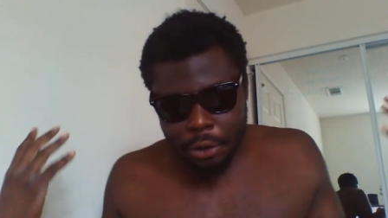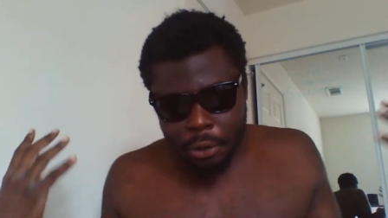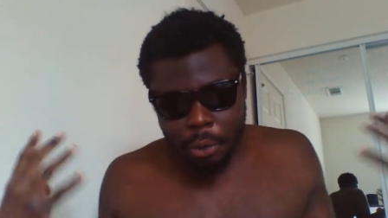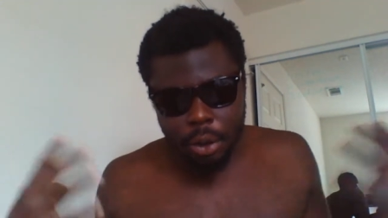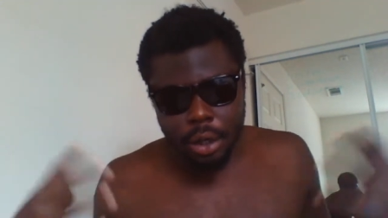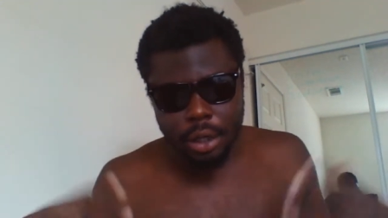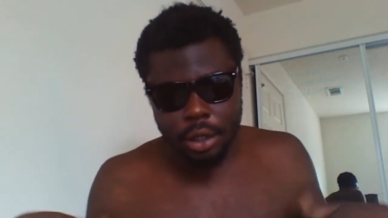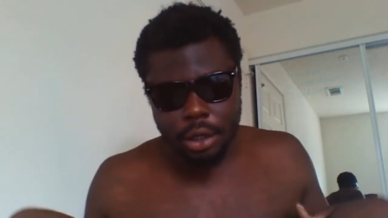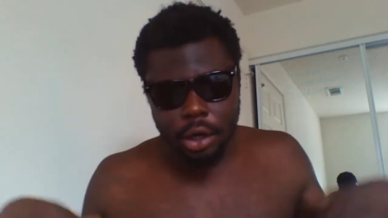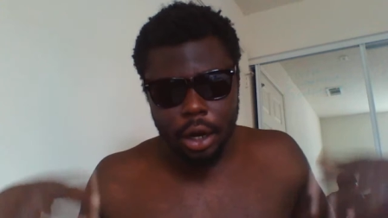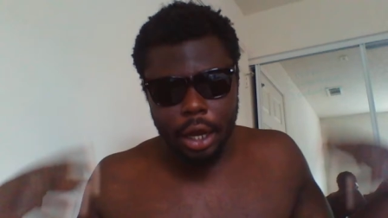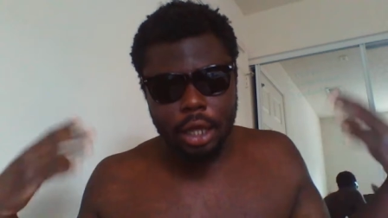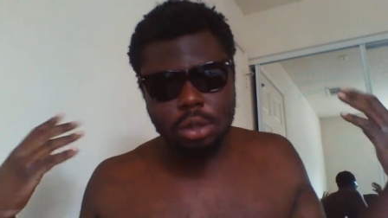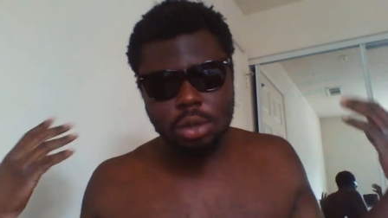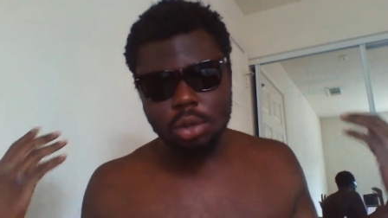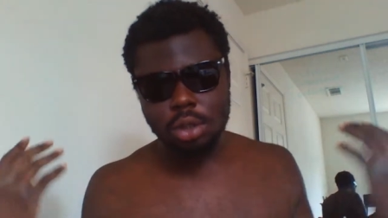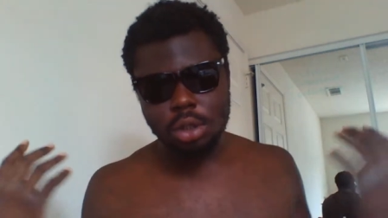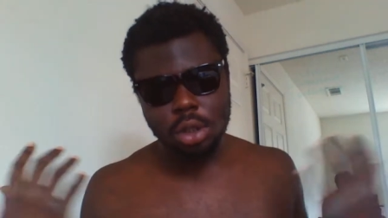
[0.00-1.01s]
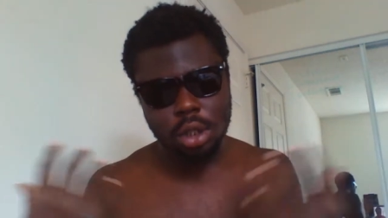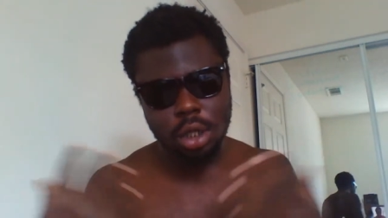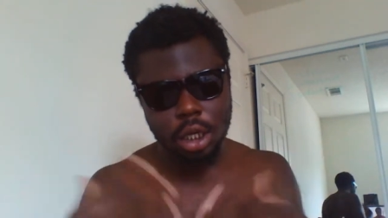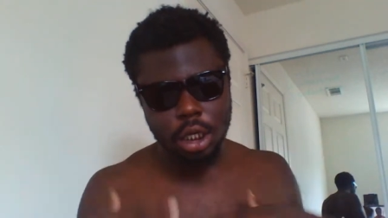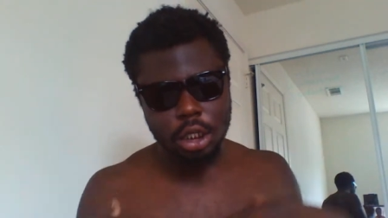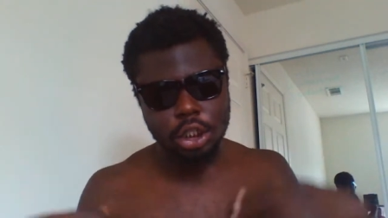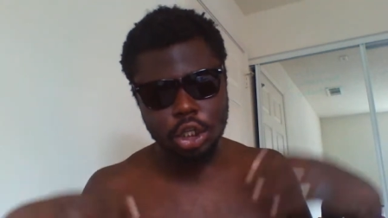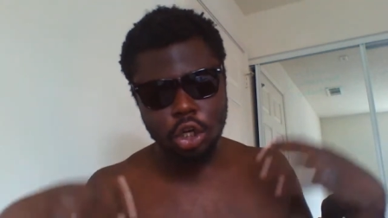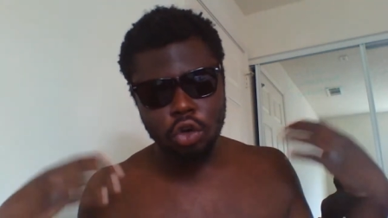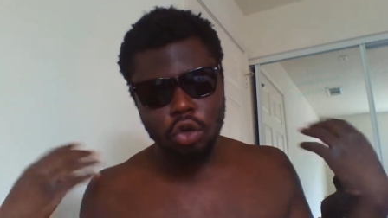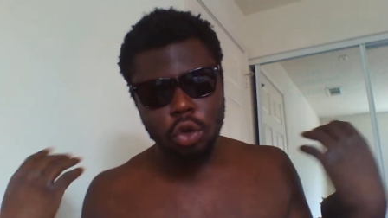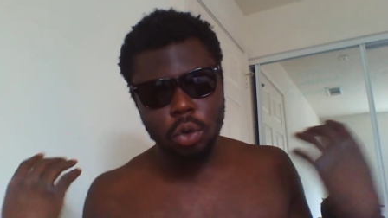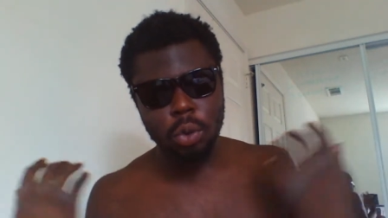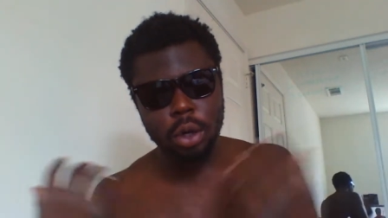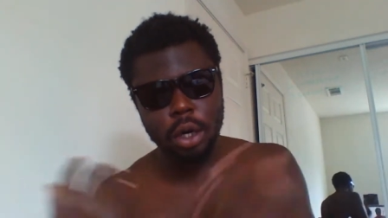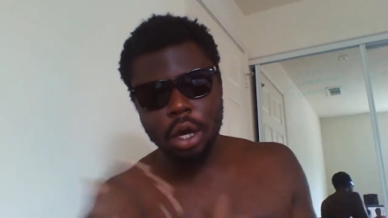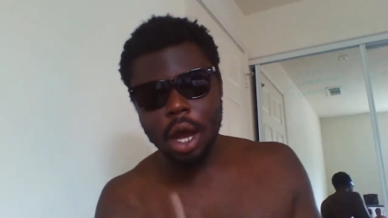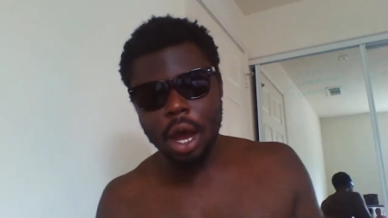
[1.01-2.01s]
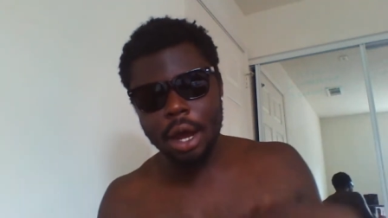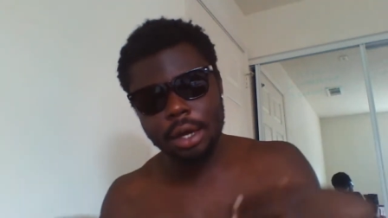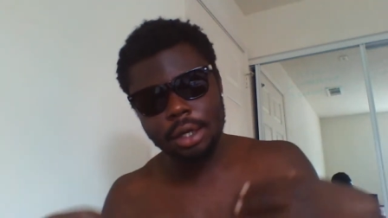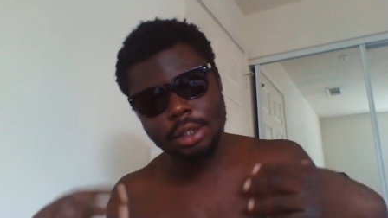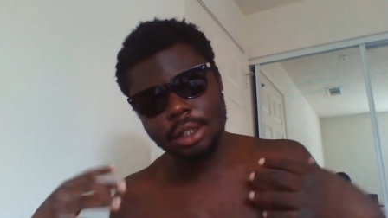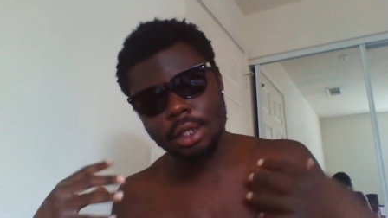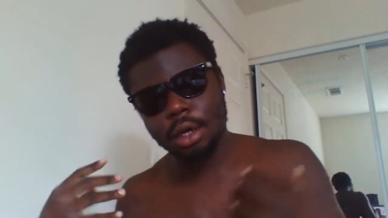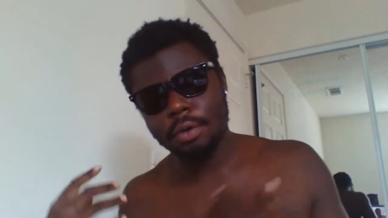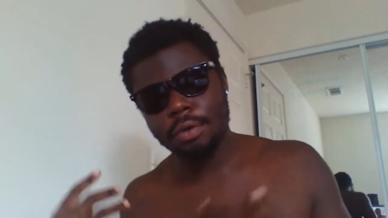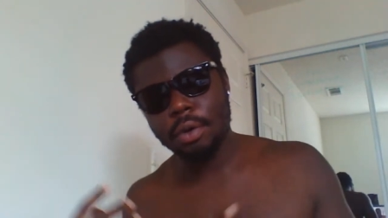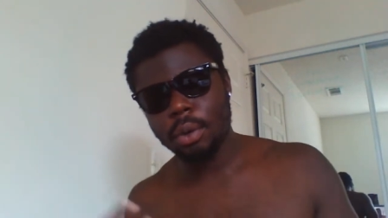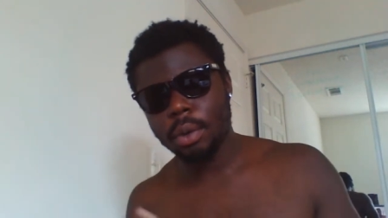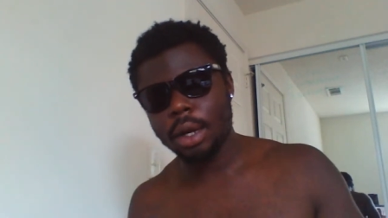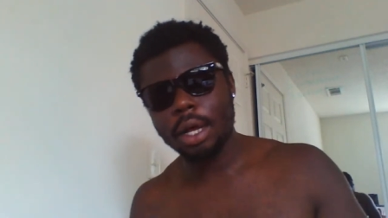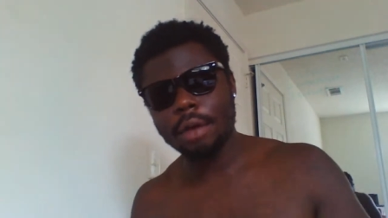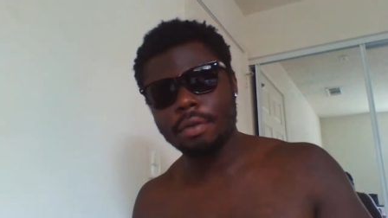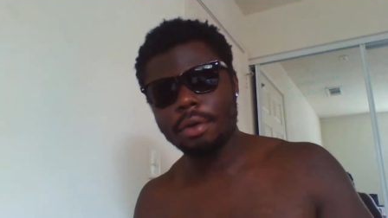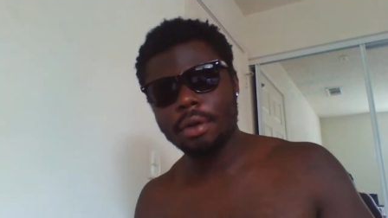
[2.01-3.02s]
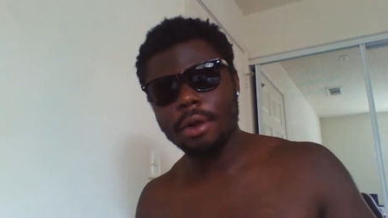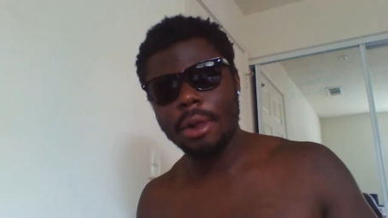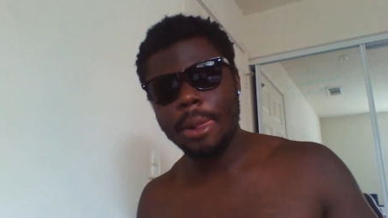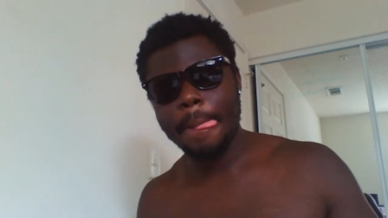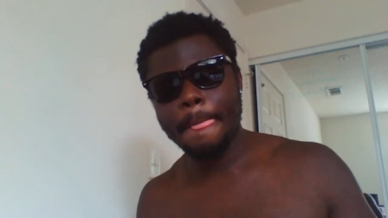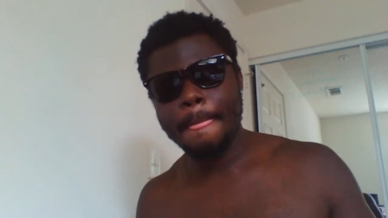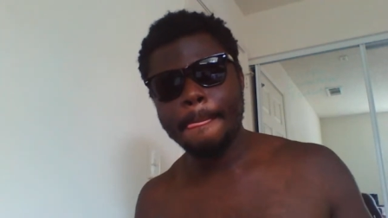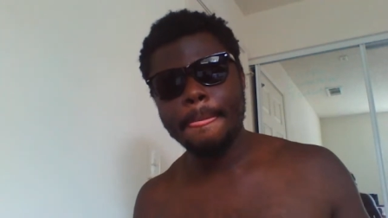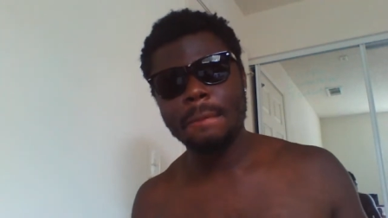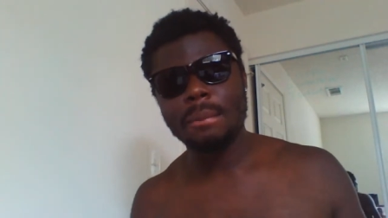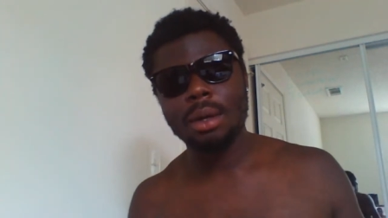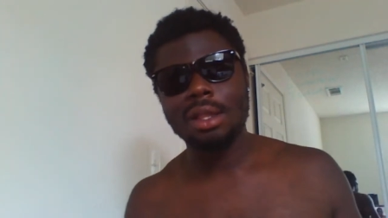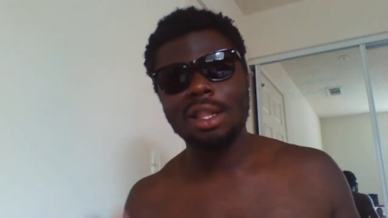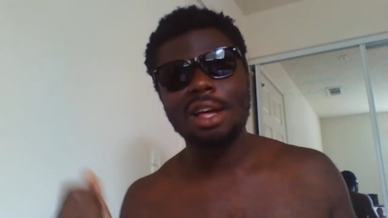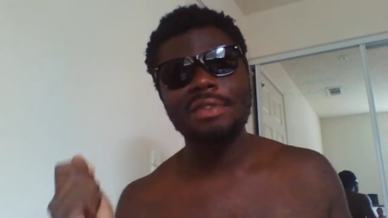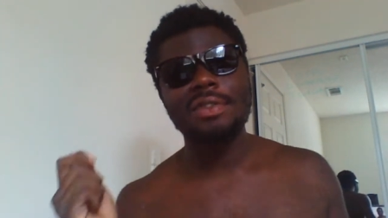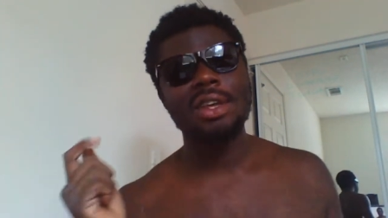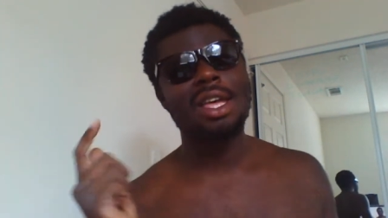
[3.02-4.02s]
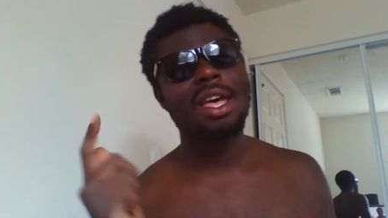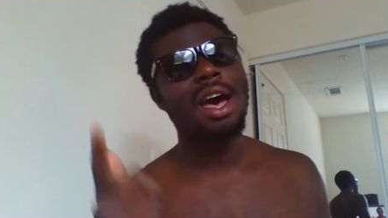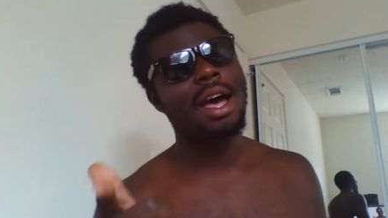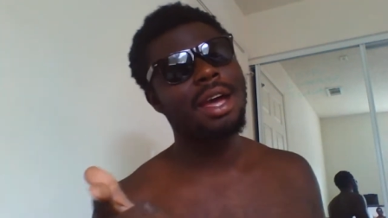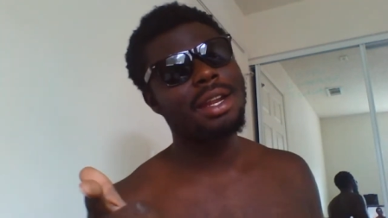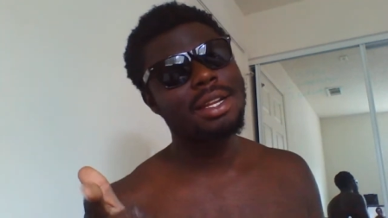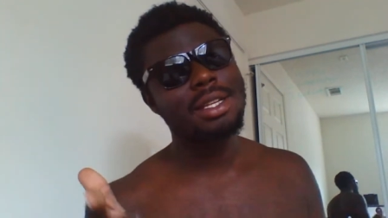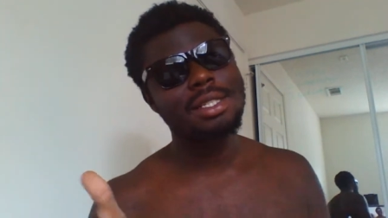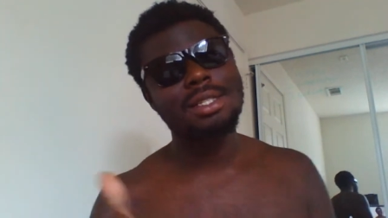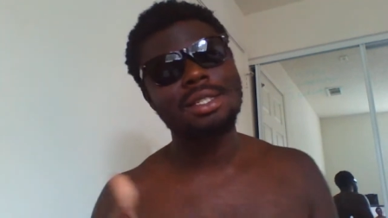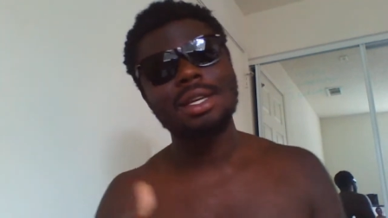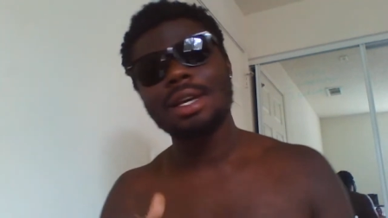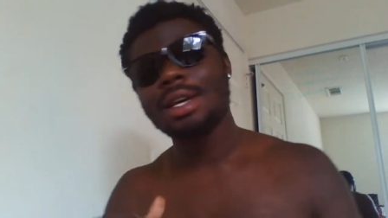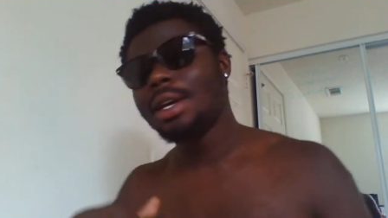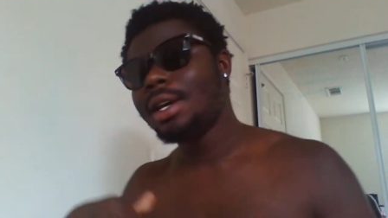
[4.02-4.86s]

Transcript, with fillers: what your angels are trying to show you or your higher self or whatever. But loving kindness